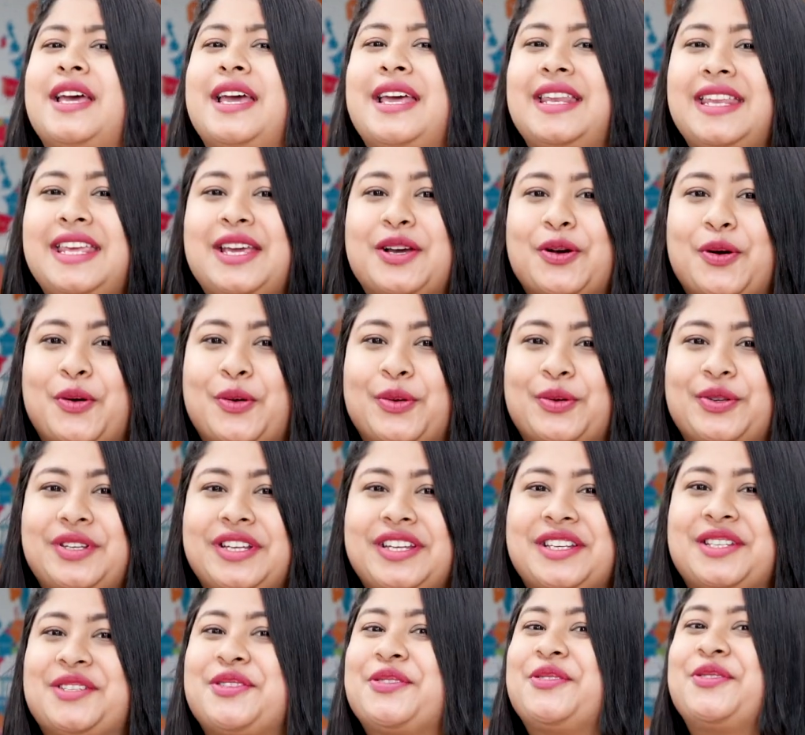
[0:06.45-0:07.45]
any
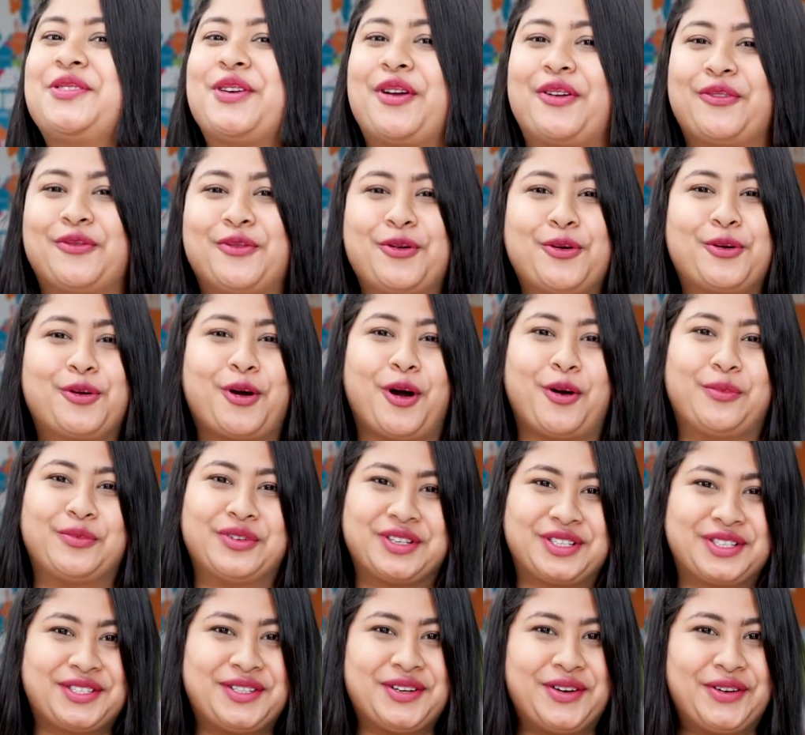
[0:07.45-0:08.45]
coding to your
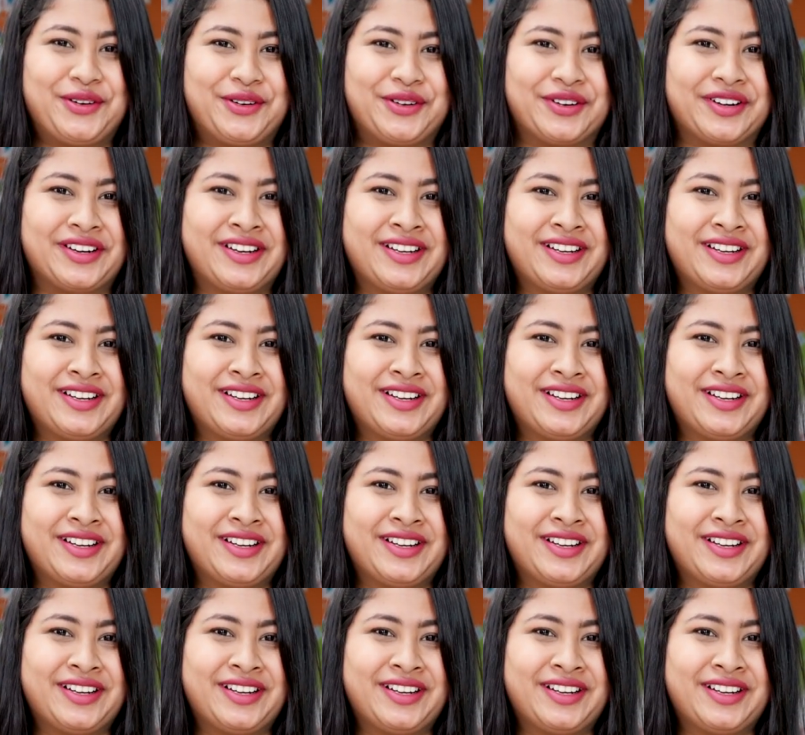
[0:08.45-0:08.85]
WooCommerce store?